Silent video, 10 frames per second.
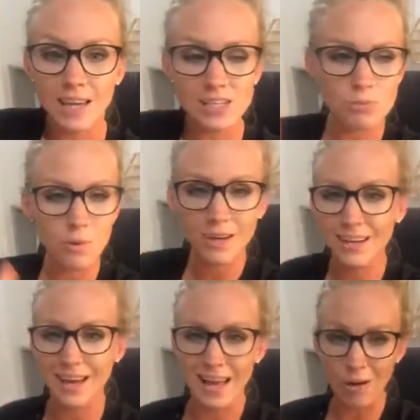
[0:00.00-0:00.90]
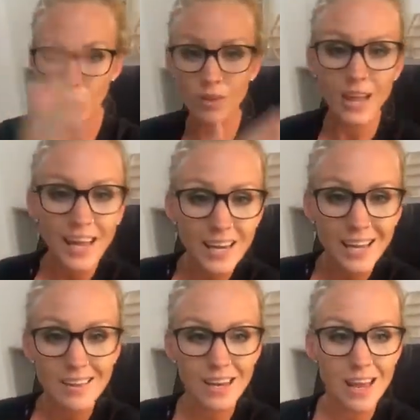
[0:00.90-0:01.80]
I just wanted an outline,
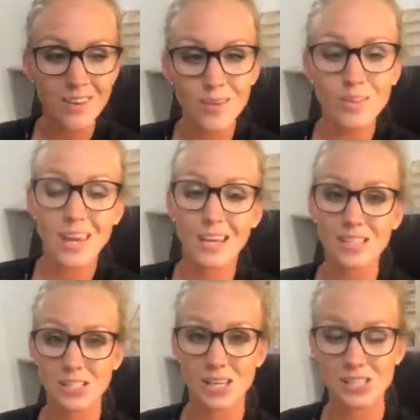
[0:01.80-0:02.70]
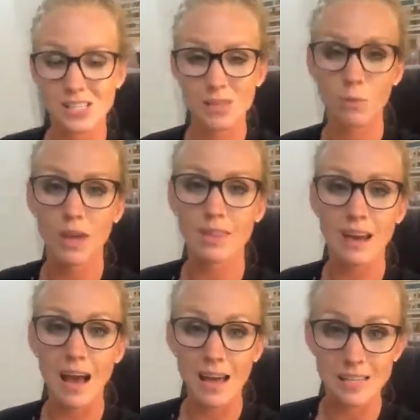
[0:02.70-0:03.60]
and then I knew that I could change it to the way that
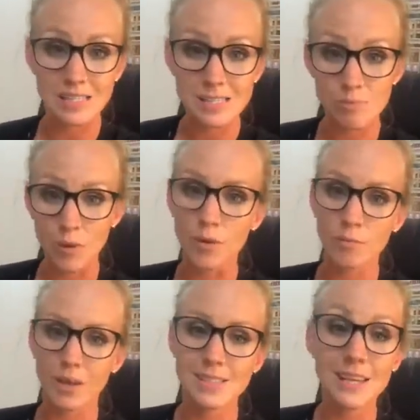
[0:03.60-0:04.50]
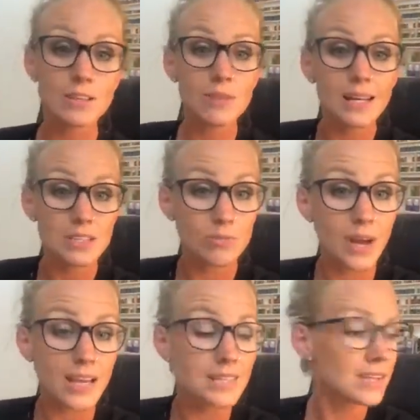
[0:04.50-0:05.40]
I spoke, because I do like to
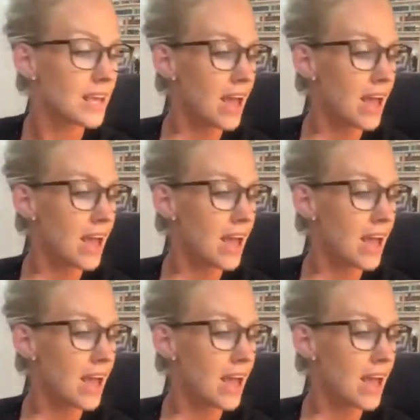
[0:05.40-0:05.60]
write.